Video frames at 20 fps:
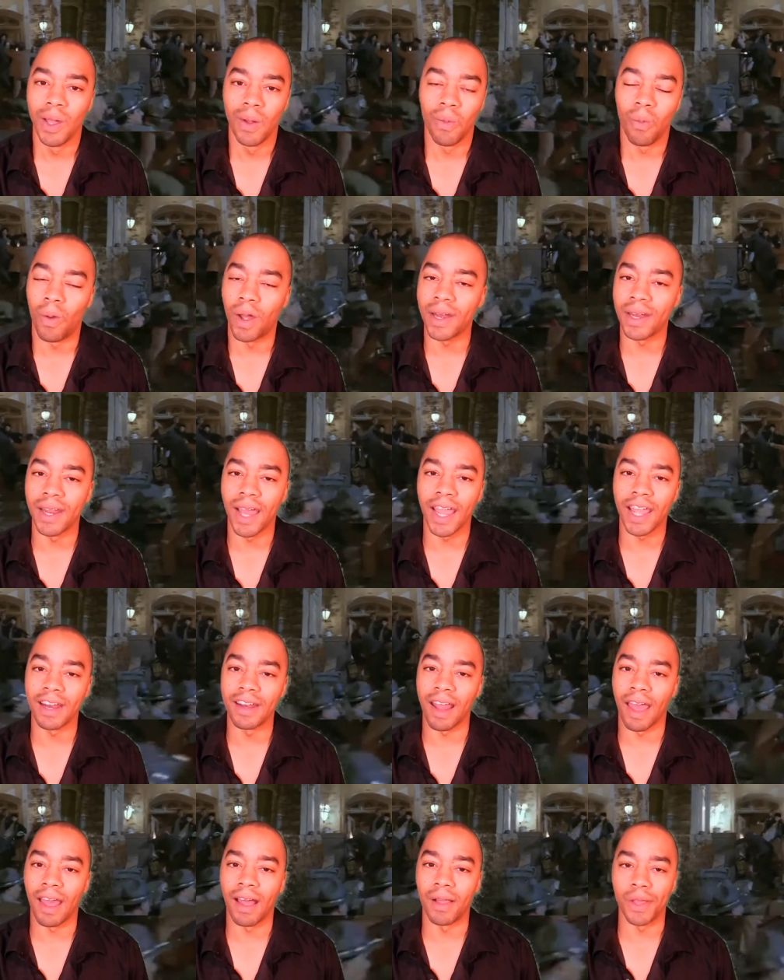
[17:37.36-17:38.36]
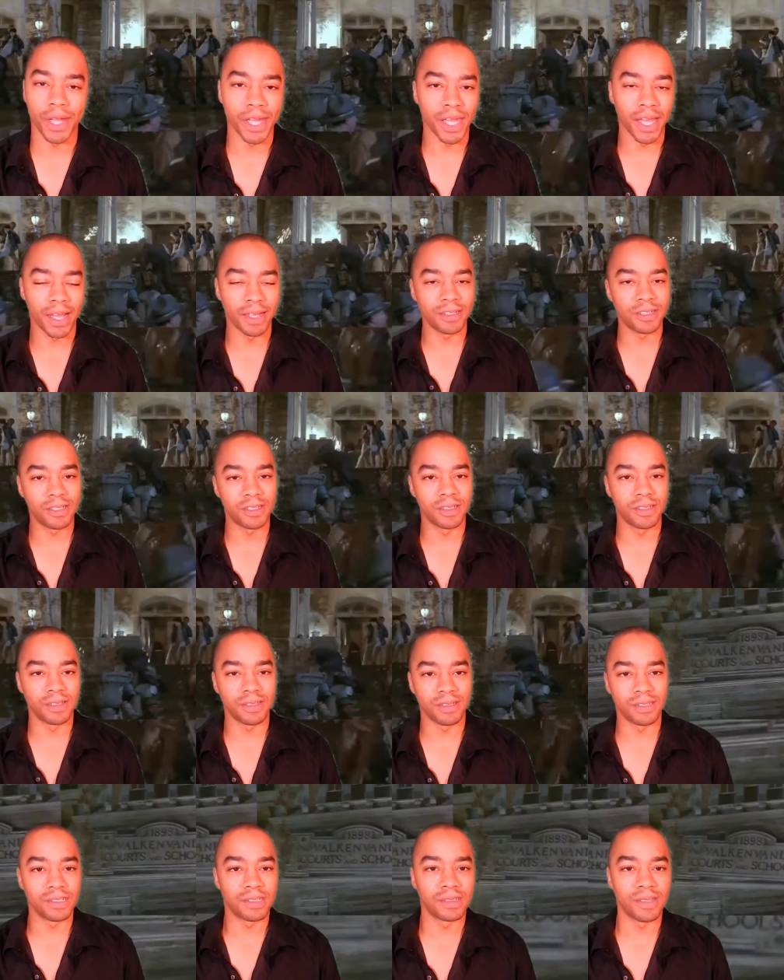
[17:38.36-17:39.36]
one night in hell, I guess,
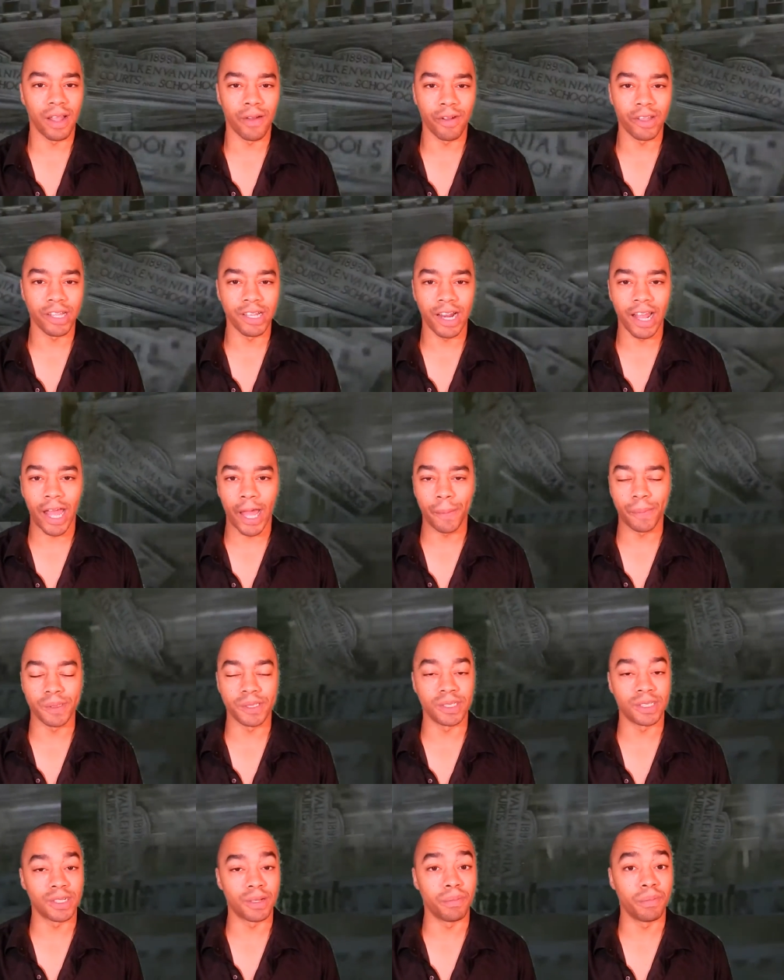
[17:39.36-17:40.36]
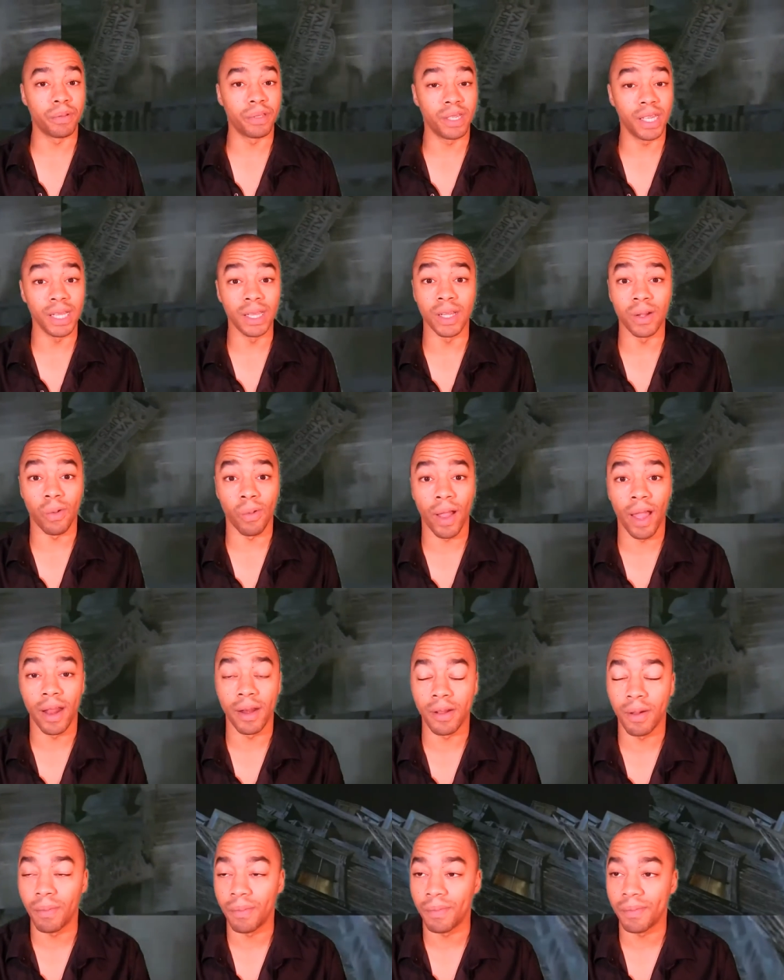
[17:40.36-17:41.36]
and just everything that happens is completely
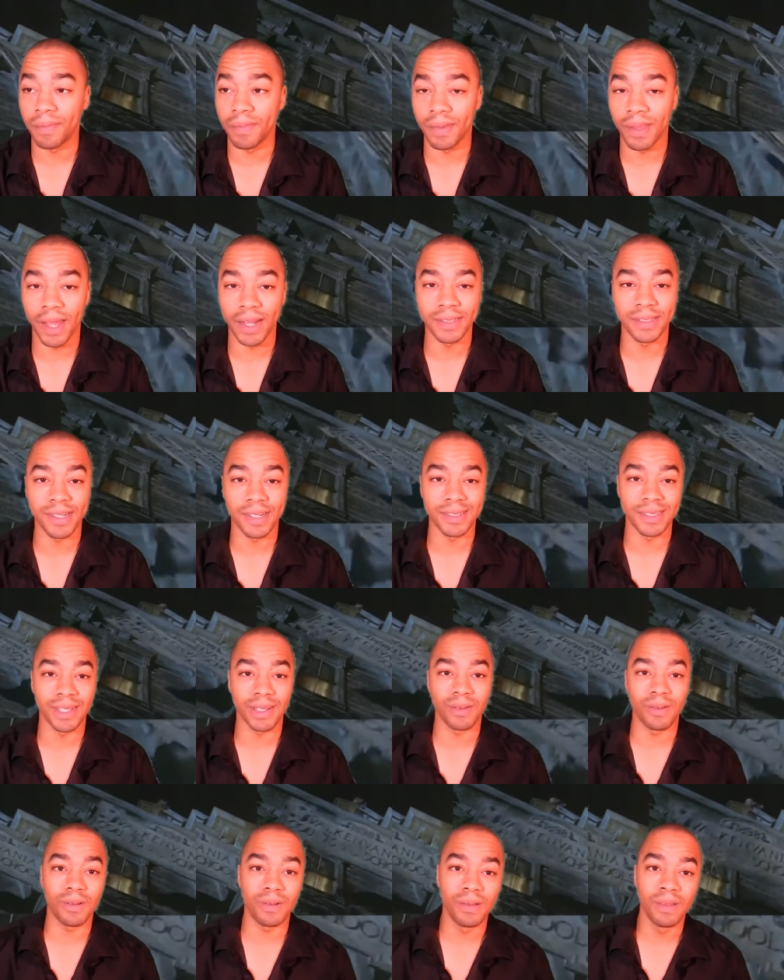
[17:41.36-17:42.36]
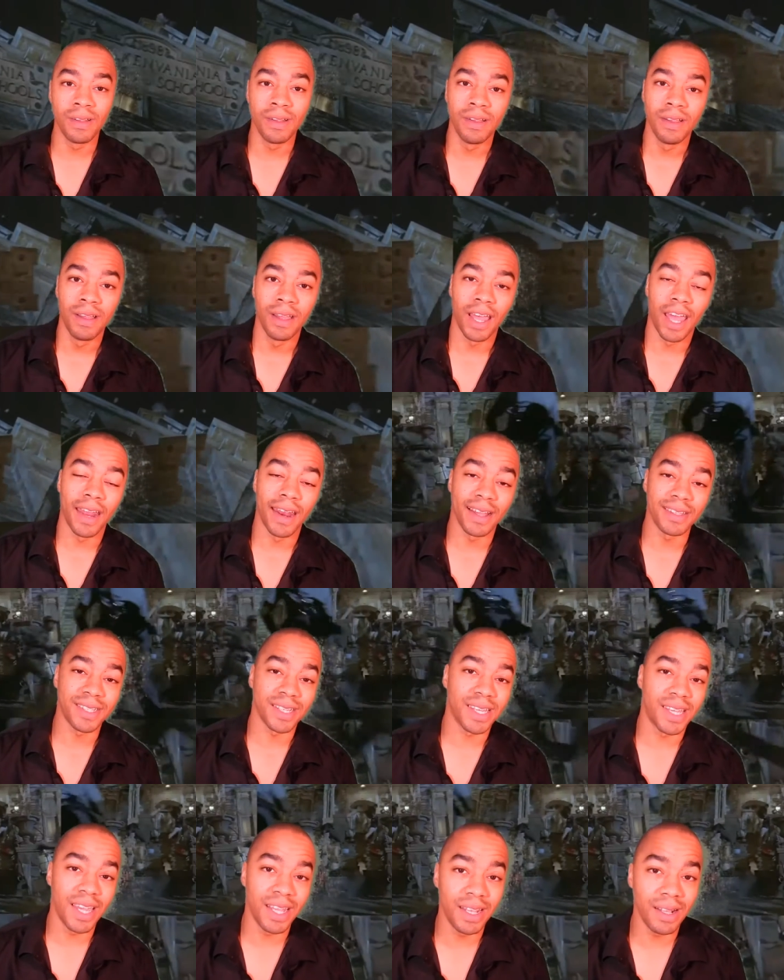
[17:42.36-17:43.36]
random, nonsensical. And as
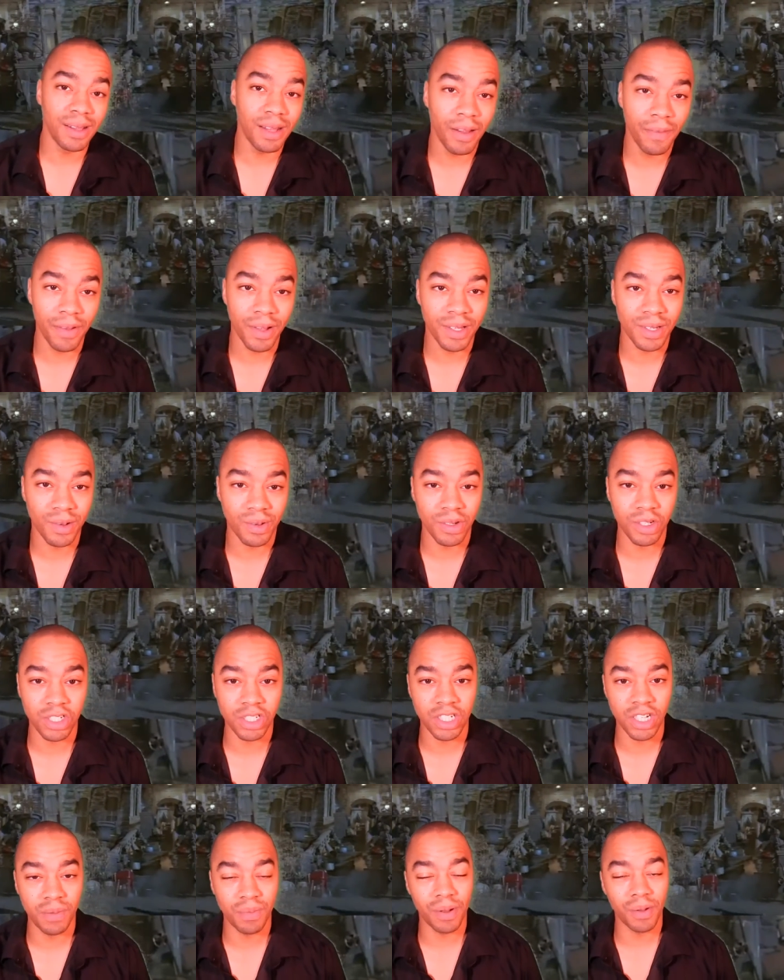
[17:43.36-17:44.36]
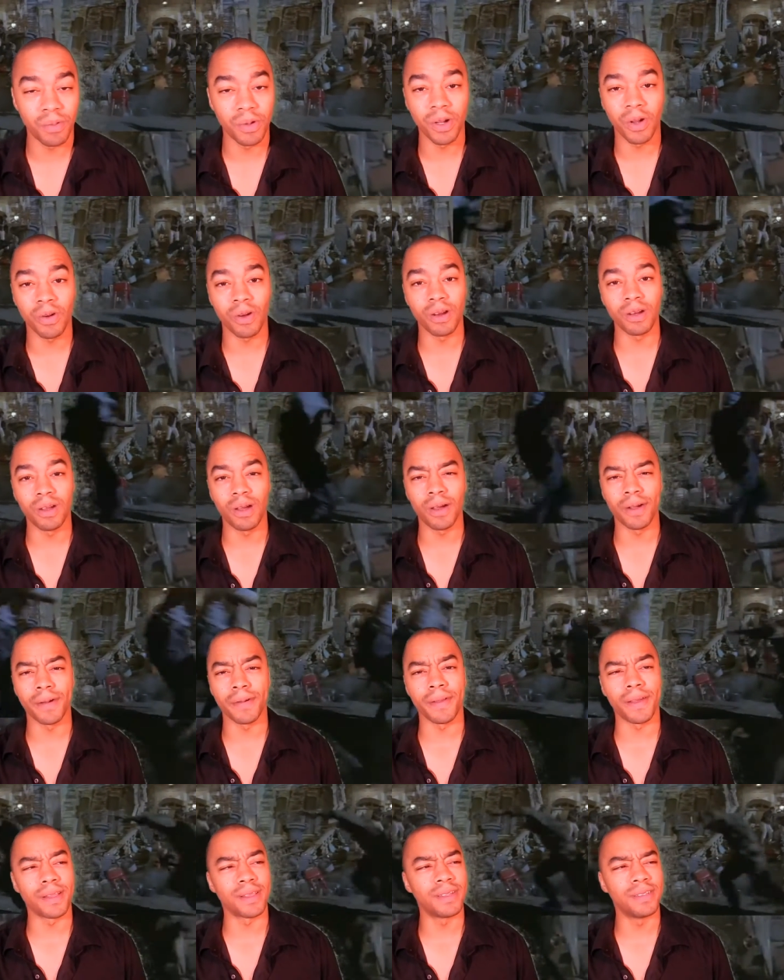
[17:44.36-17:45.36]
a kid, you love this sort of shit, but when you're an adult,
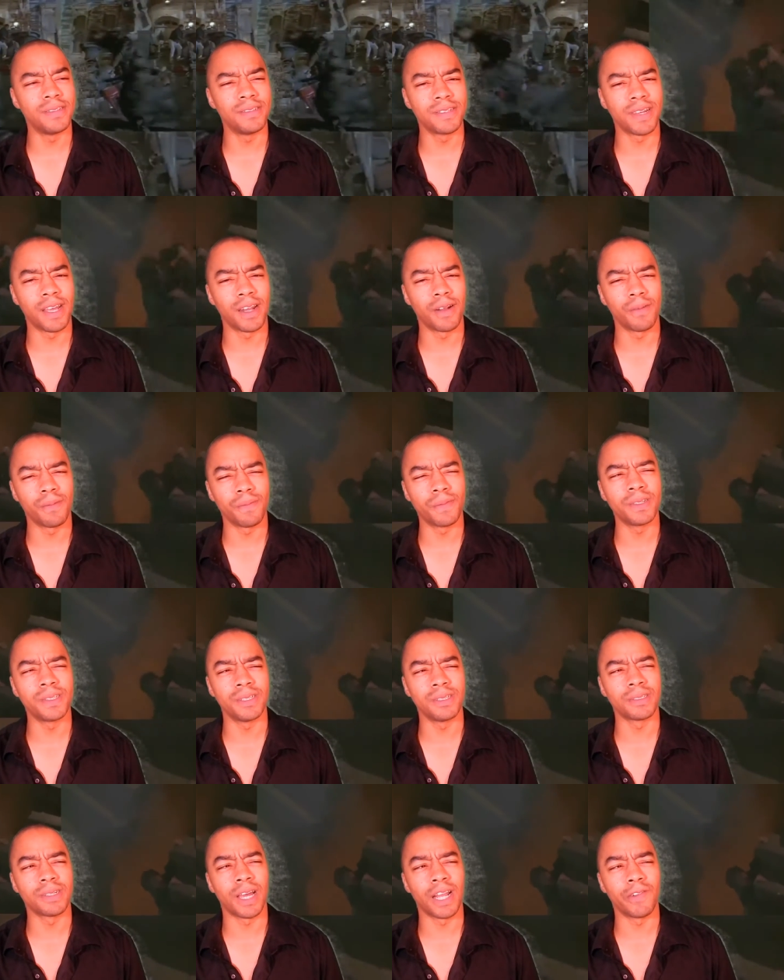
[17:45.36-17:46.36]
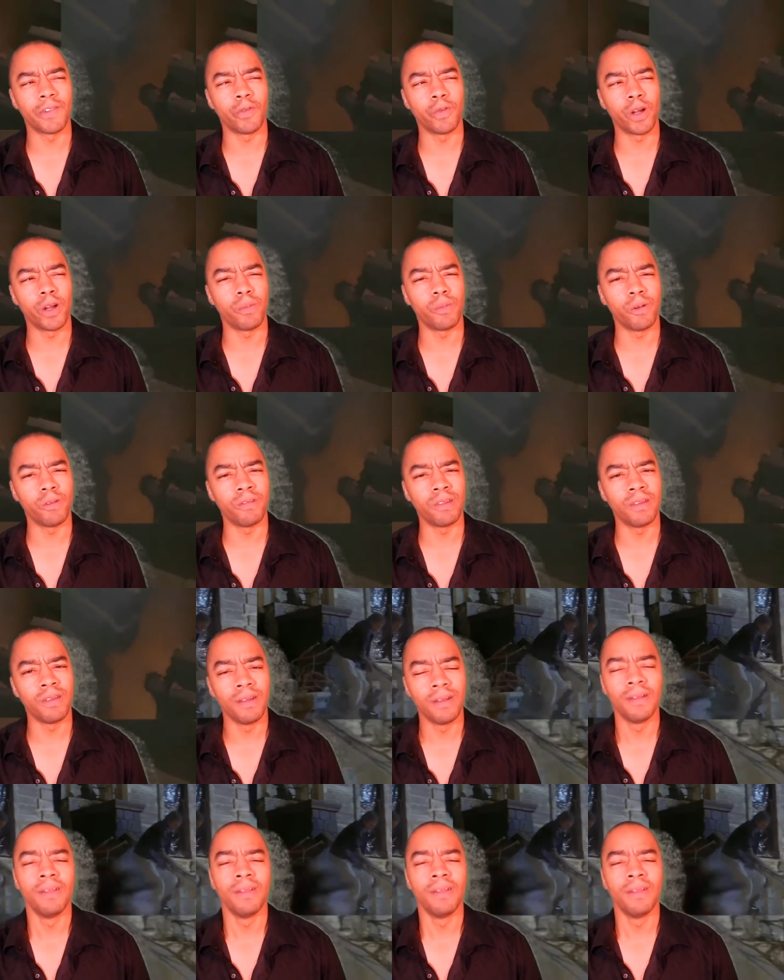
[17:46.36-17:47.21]
you're like, this is kind of this is kind of weird movie.